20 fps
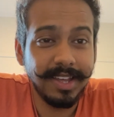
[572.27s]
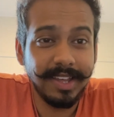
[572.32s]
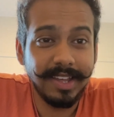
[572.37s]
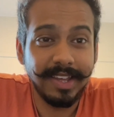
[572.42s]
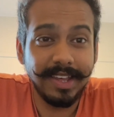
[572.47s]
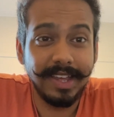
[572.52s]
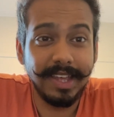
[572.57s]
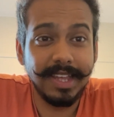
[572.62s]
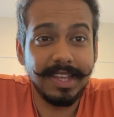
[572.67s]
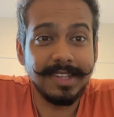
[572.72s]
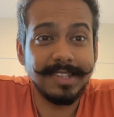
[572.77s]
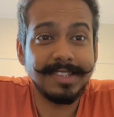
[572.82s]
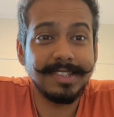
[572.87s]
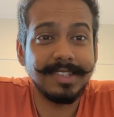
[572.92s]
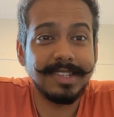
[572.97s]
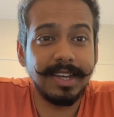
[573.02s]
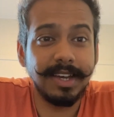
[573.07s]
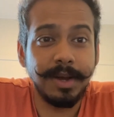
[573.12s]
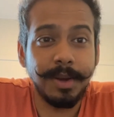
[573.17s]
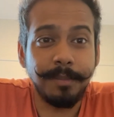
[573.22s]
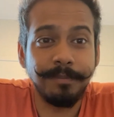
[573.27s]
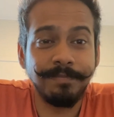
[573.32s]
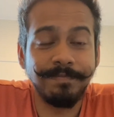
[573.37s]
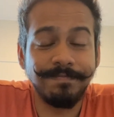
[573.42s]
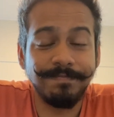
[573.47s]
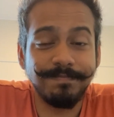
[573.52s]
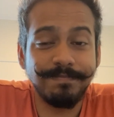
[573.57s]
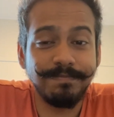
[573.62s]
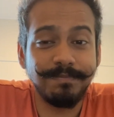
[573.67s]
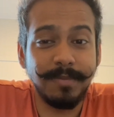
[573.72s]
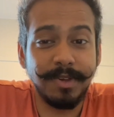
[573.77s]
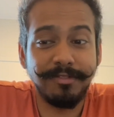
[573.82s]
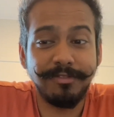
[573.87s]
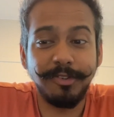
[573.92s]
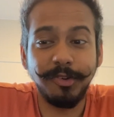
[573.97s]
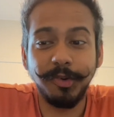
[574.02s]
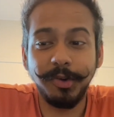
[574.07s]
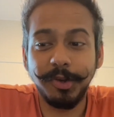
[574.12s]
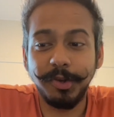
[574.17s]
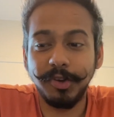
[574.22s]
is
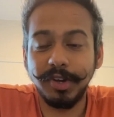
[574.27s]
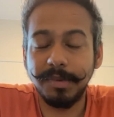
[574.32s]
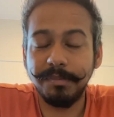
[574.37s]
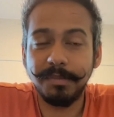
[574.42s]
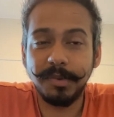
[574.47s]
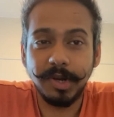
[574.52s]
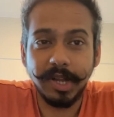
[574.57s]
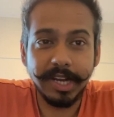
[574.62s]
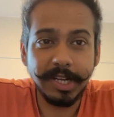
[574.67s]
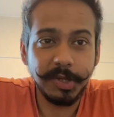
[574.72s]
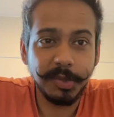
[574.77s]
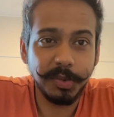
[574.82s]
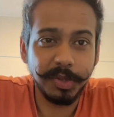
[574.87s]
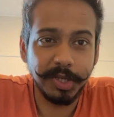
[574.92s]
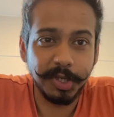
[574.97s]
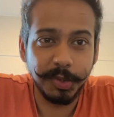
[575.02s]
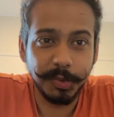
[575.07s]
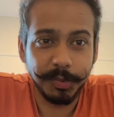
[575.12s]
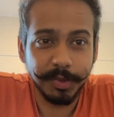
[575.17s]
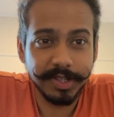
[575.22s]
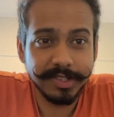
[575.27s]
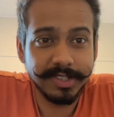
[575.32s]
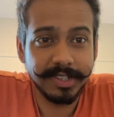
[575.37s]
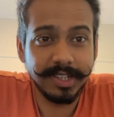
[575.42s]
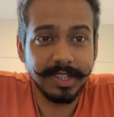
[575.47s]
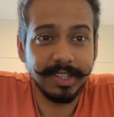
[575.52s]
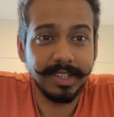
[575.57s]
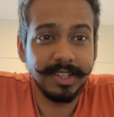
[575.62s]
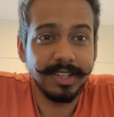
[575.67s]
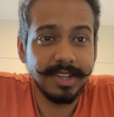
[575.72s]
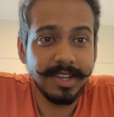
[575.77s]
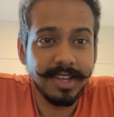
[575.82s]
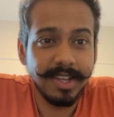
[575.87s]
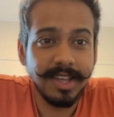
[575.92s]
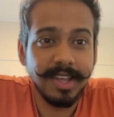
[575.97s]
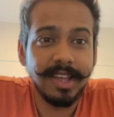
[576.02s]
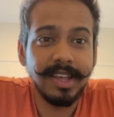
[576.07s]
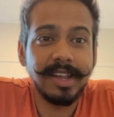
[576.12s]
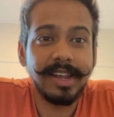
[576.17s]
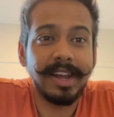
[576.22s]
before you're applying to a university,
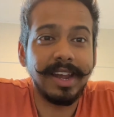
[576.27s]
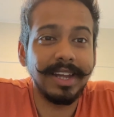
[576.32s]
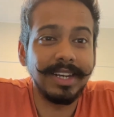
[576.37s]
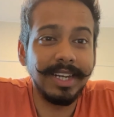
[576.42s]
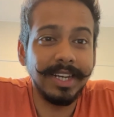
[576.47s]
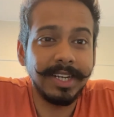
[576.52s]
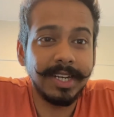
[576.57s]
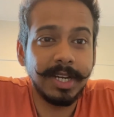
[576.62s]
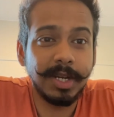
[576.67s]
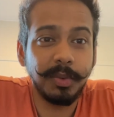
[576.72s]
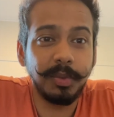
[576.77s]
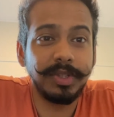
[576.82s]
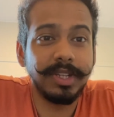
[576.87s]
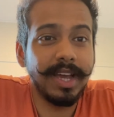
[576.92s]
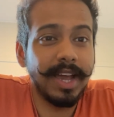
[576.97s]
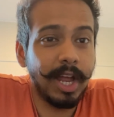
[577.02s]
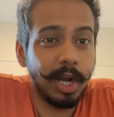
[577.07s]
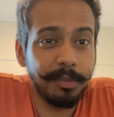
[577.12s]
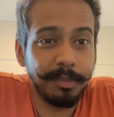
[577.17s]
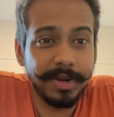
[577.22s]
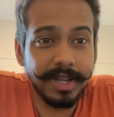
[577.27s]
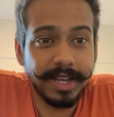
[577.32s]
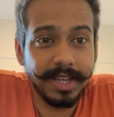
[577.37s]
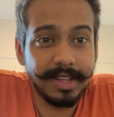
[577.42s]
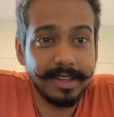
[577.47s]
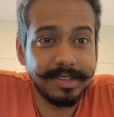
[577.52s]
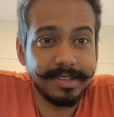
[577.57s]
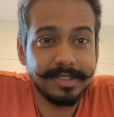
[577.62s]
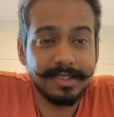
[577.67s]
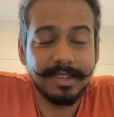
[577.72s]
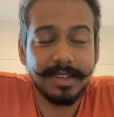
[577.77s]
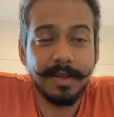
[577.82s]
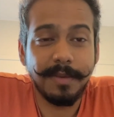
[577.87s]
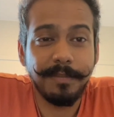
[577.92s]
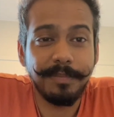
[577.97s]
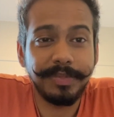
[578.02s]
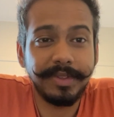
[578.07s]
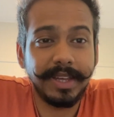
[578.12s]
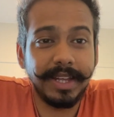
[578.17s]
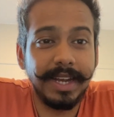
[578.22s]
connect to the alumni,
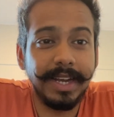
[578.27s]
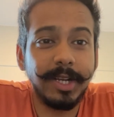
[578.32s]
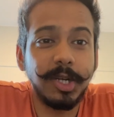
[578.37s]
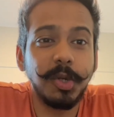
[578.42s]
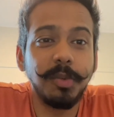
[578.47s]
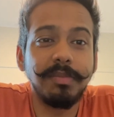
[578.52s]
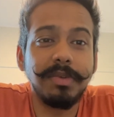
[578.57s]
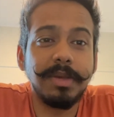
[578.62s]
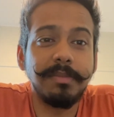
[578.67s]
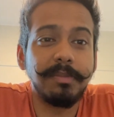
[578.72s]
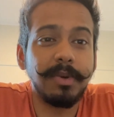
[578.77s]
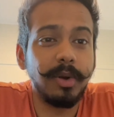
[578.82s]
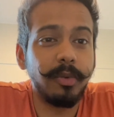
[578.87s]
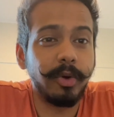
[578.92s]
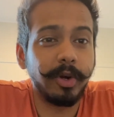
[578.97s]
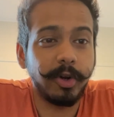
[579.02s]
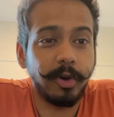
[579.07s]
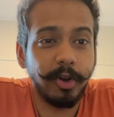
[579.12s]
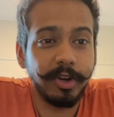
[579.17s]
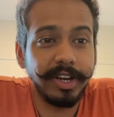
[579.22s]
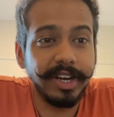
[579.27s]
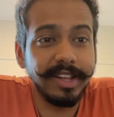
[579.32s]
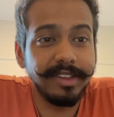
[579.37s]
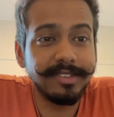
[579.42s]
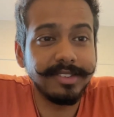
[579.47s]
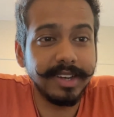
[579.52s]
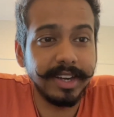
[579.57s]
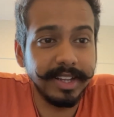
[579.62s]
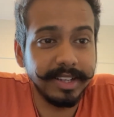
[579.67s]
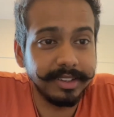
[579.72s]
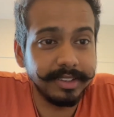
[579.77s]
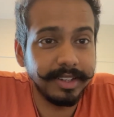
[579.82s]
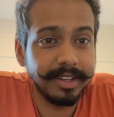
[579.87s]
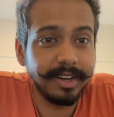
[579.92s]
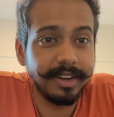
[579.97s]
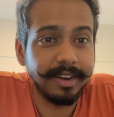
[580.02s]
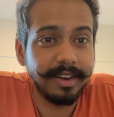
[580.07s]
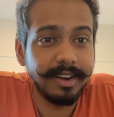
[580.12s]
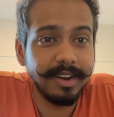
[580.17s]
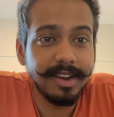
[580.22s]
connect to people who are already studying
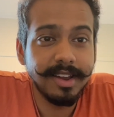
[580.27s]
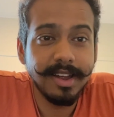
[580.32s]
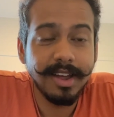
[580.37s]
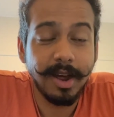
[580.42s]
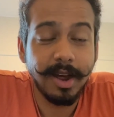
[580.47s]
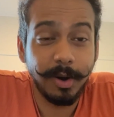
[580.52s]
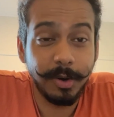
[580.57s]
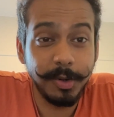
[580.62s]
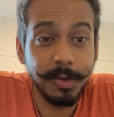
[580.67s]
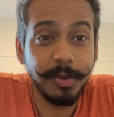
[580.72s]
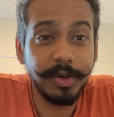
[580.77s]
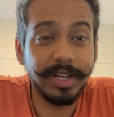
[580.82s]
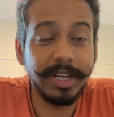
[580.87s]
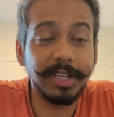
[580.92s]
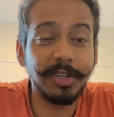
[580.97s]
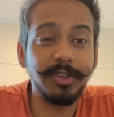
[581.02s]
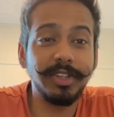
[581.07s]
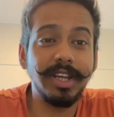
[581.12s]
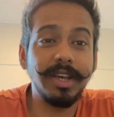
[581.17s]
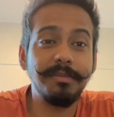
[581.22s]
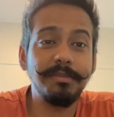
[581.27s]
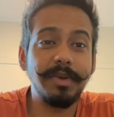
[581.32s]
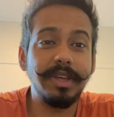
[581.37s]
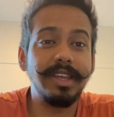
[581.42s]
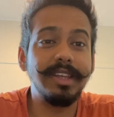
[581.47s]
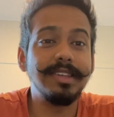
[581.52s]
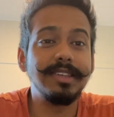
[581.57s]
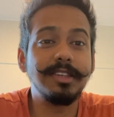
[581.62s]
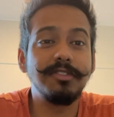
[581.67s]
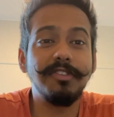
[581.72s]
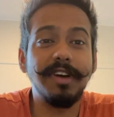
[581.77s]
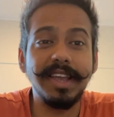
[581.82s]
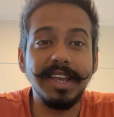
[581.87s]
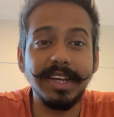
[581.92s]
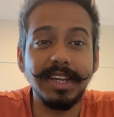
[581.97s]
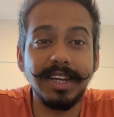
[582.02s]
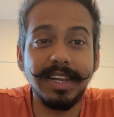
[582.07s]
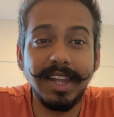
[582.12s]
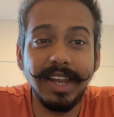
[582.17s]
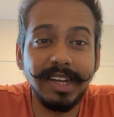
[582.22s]
there. How do you connect to them? Is
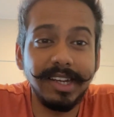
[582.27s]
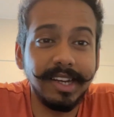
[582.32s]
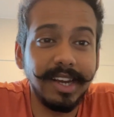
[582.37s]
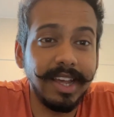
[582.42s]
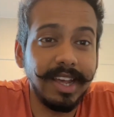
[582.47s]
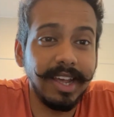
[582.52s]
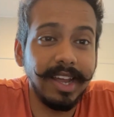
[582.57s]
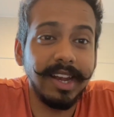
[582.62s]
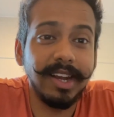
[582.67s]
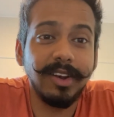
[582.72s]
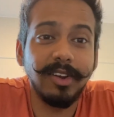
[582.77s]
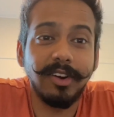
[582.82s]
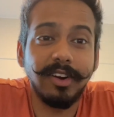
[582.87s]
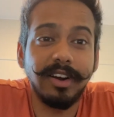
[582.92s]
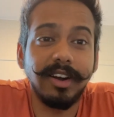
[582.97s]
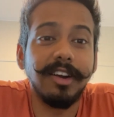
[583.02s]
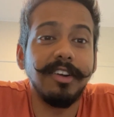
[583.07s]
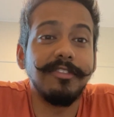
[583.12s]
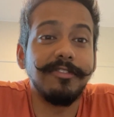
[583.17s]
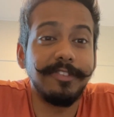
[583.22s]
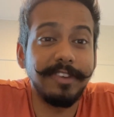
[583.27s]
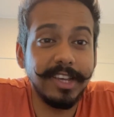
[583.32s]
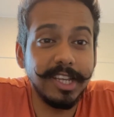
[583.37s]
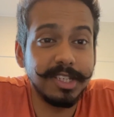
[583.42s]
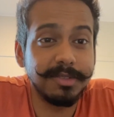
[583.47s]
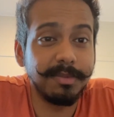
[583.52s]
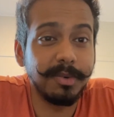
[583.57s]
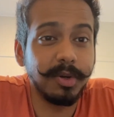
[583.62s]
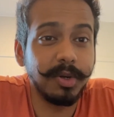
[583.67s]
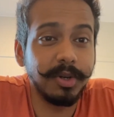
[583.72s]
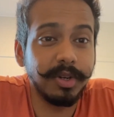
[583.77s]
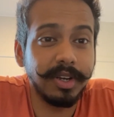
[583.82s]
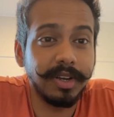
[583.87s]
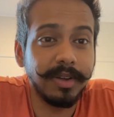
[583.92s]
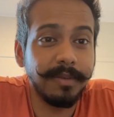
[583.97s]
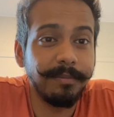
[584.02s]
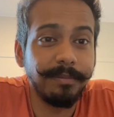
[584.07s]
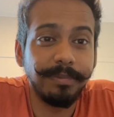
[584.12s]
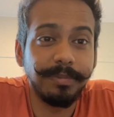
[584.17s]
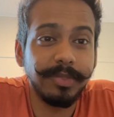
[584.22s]
via LinkedIn or Facebook
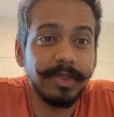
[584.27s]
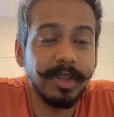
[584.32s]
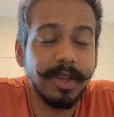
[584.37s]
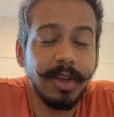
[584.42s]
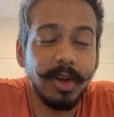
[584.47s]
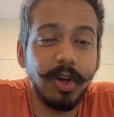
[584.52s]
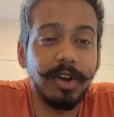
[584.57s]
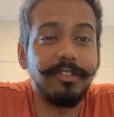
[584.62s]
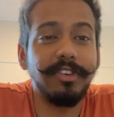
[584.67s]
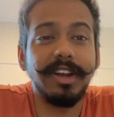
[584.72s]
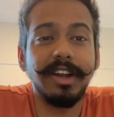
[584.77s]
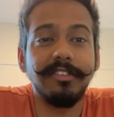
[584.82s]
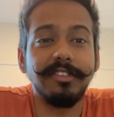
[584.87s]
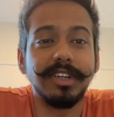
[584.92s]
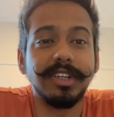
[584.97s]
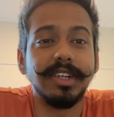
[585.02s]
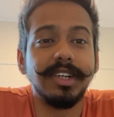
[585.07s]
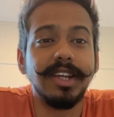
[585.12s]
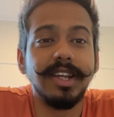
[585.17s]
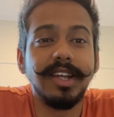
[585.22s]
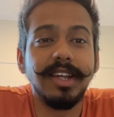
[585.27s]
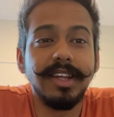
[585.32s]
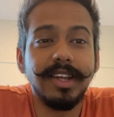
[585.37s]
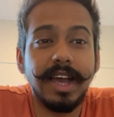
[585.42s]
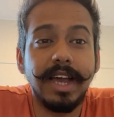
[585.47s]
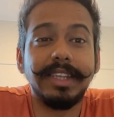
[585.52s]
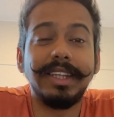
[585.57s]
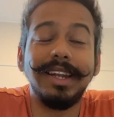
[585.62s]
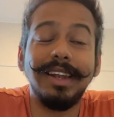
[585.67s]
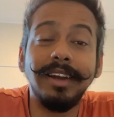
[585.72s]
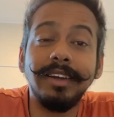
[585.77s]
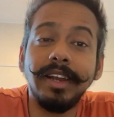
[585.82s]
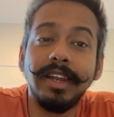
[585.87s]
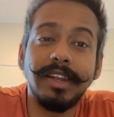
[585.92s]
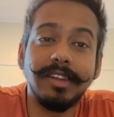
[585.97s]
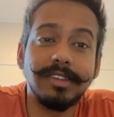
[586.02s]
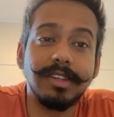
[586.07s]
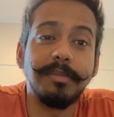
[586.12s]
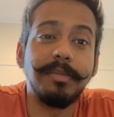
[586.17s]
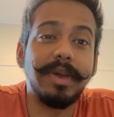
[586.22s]
or wherever. I think LinkedIn
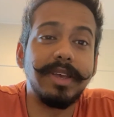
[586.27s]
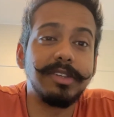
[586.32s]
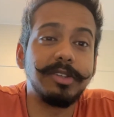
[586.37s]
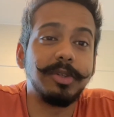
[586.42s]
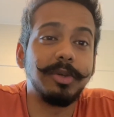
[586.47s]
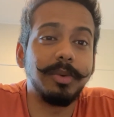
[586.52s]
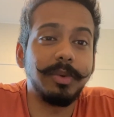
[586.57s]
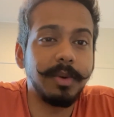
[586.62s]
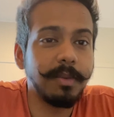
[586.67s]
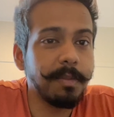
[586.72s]
is the best though.